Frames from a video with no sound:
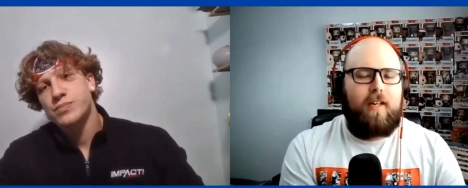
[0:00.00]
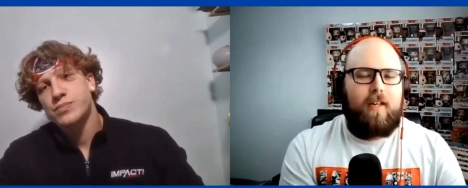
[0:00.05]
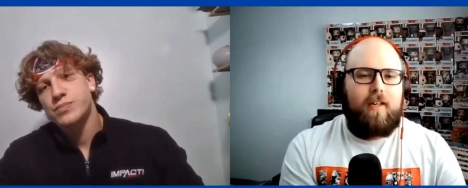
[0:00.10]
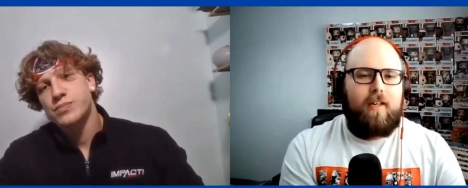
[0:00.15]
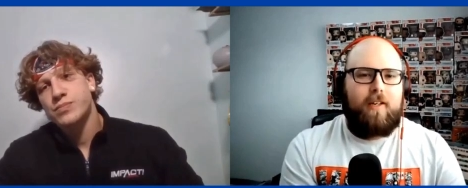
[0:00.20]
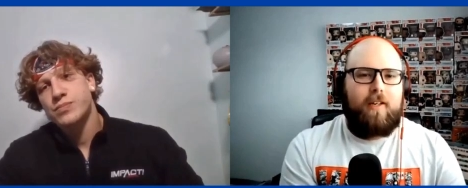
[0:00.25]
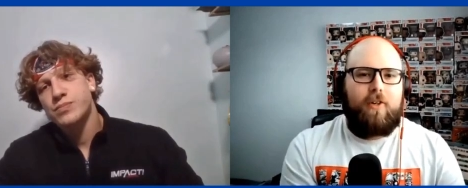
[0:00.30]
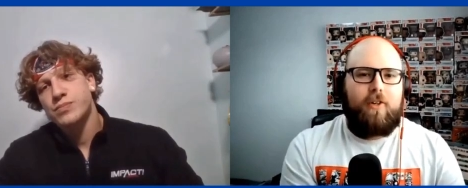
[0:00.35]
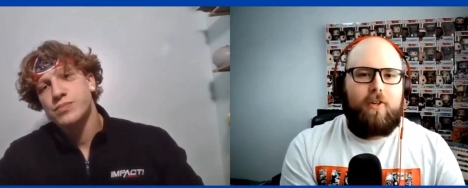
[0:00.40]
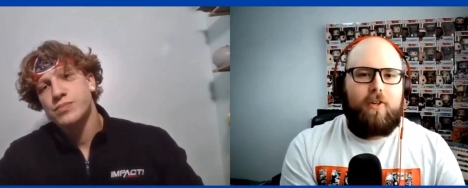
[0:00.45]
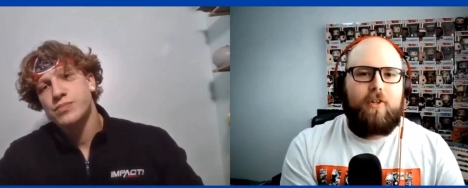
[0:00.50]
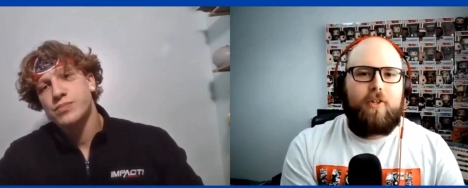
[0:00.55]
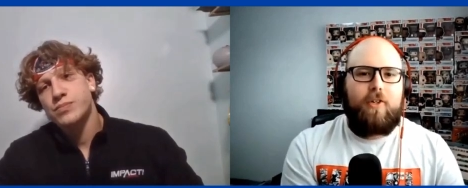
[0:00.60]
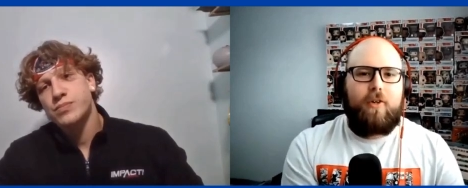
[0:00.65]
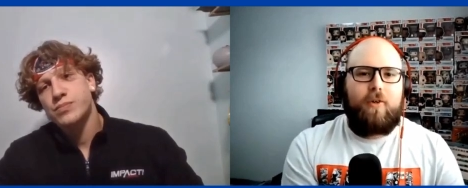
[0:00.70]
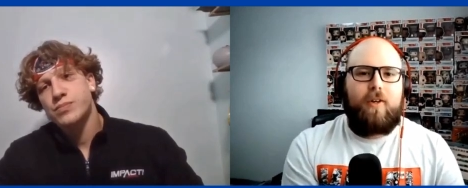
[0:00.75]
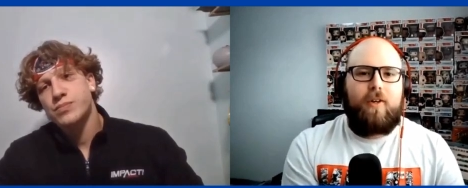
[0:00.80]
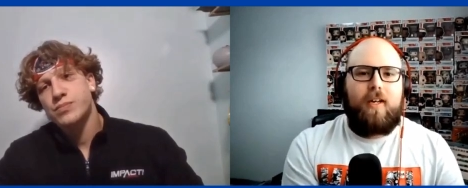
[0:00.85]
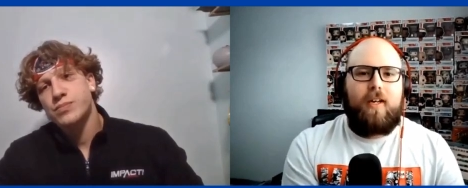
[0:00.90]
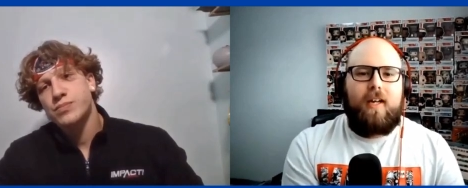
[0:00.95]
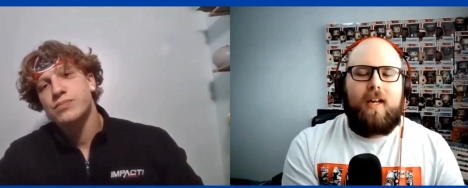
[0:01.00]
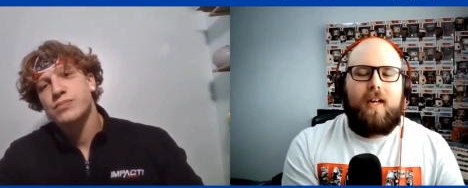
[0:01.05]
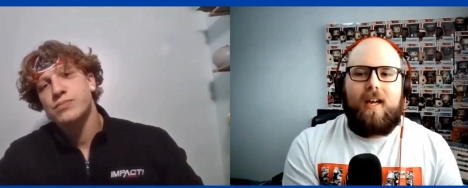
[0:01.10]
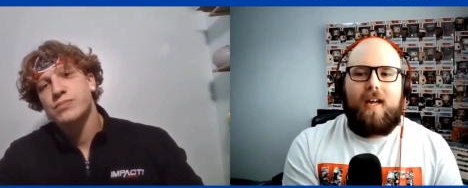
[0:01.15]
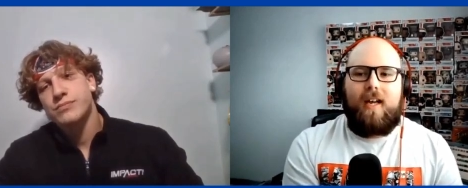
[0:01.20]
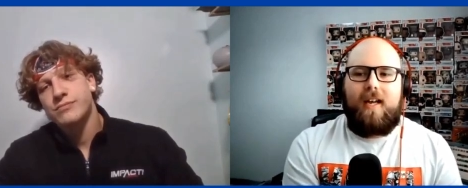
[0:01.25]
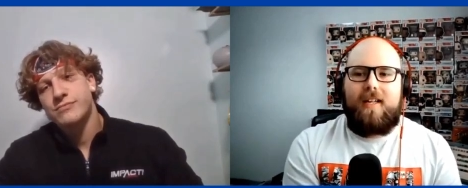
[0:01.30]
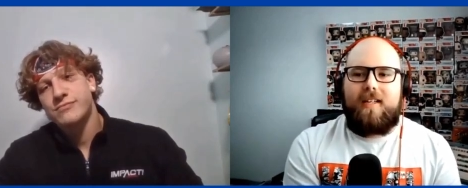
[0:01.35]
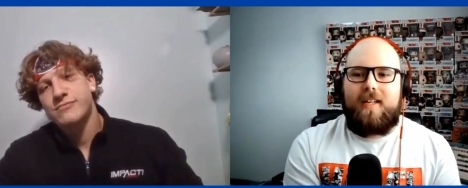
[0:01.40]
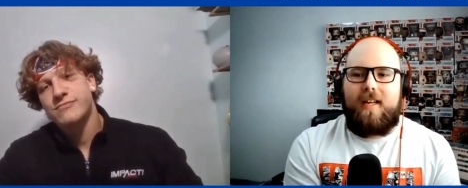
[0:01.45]
Speaker 1: to do so.
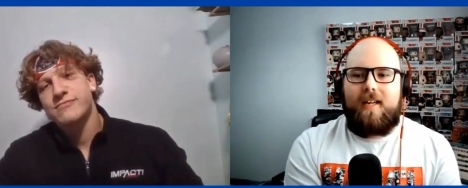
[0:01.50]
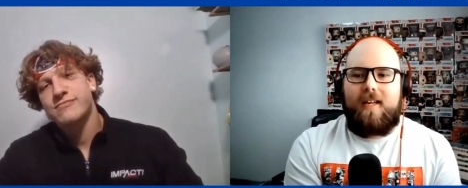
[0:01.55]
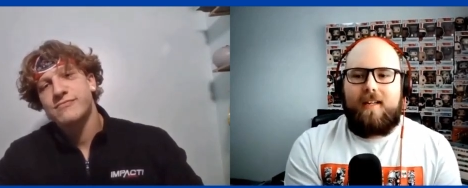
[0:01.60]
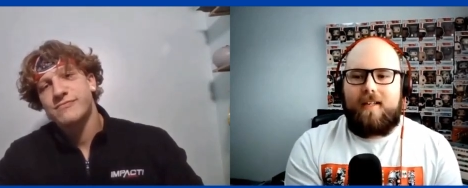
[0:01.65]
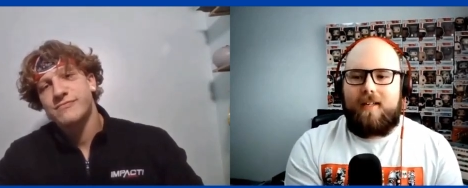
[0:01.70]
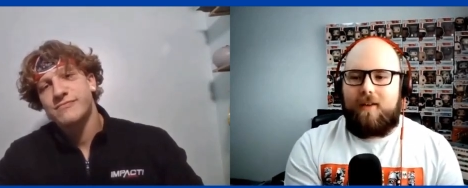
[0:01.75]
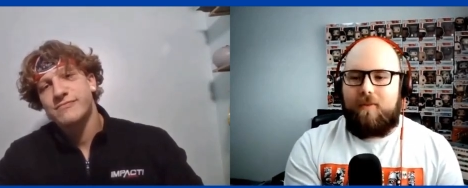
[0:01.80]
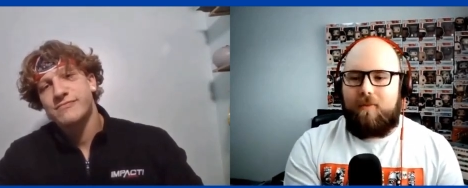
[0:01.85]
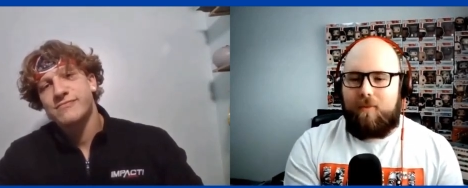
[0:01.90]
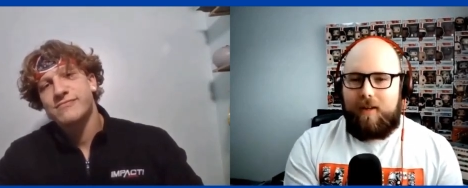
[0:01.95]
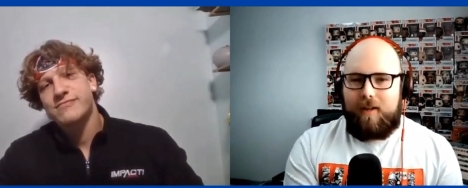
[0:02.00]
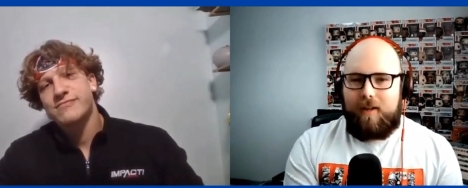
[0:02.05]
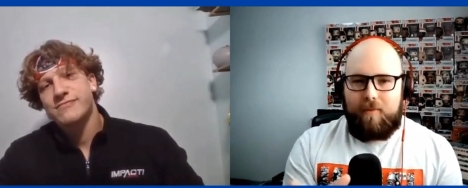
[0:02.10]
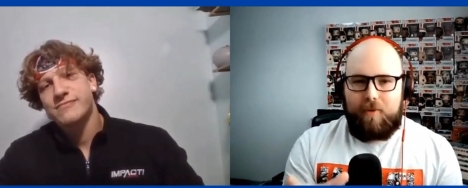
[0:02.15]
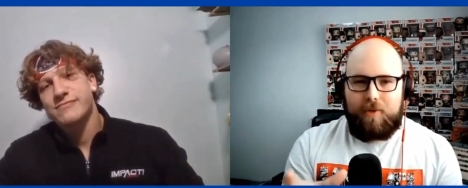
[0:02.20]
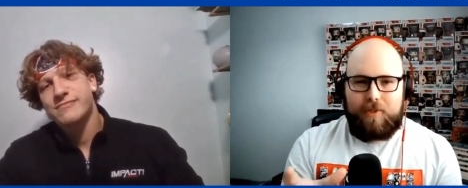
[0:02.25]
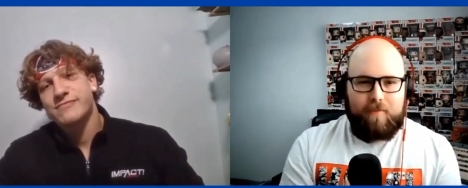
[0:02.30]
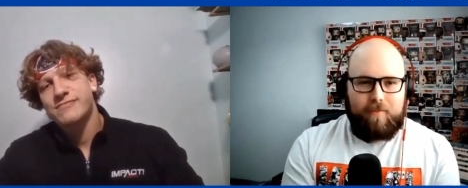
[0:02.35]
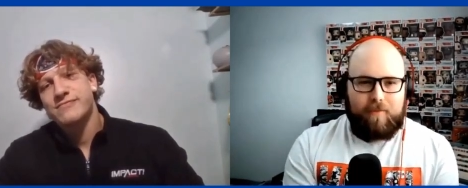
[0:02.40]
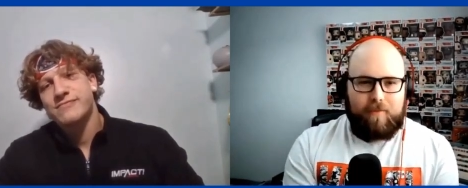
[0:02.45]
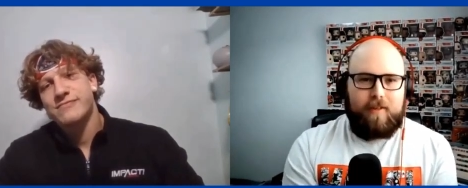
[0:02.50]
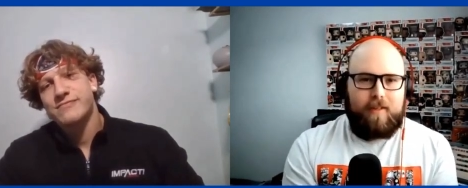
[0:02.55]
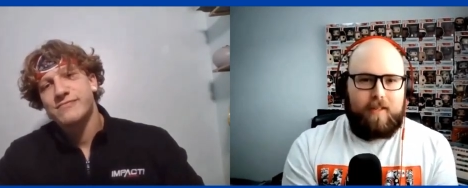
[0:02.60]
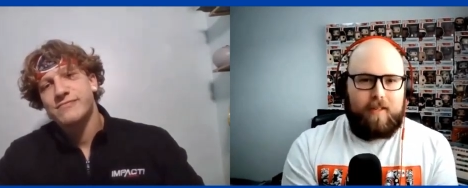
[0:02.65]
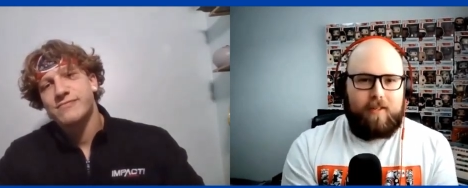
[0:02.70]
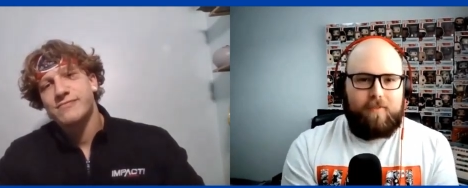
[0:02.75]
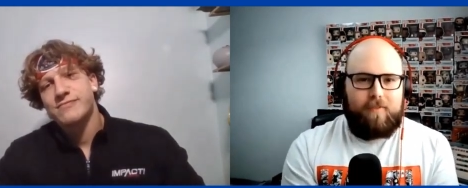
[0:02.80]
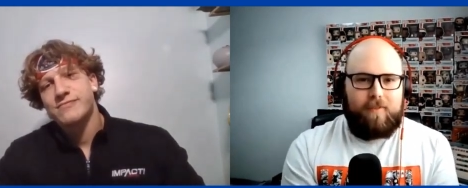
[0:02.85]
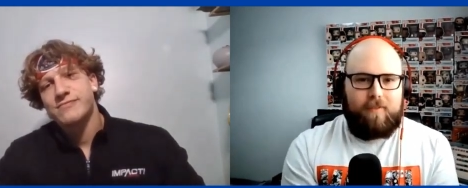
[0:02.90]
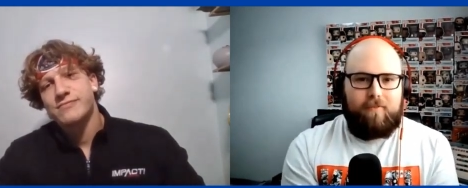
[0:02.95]
Uh, is that is that one of the most important
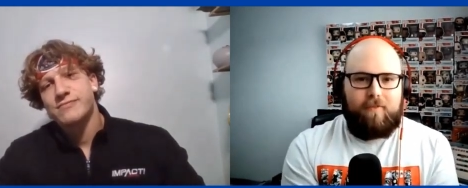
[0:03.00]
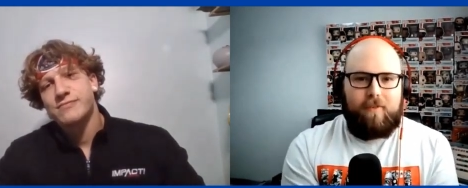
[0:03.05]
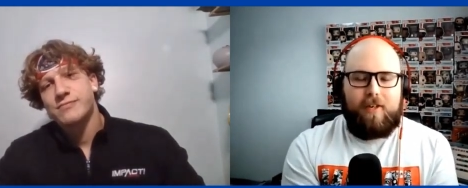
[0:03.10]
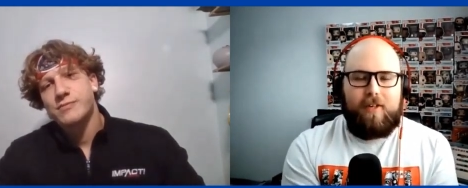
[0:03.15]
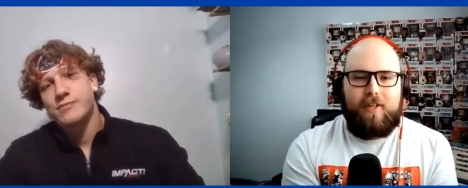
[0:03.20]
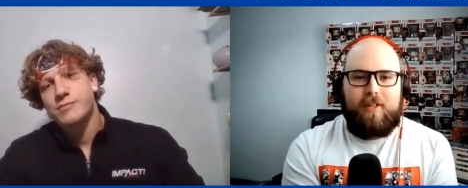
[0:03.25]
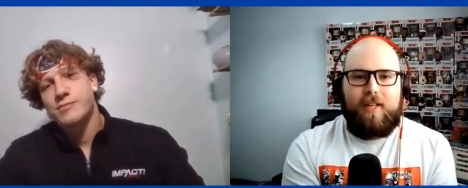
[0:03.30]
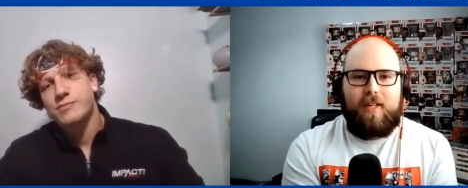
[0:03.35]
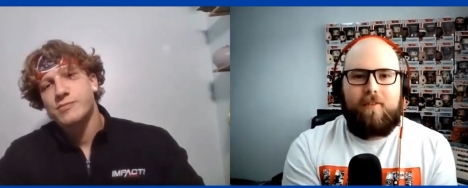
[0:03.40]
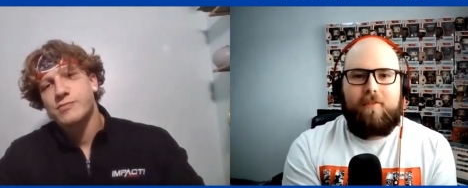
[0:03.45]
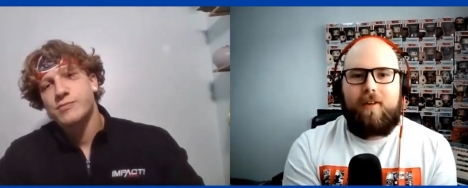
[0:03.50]
things for, for yourself,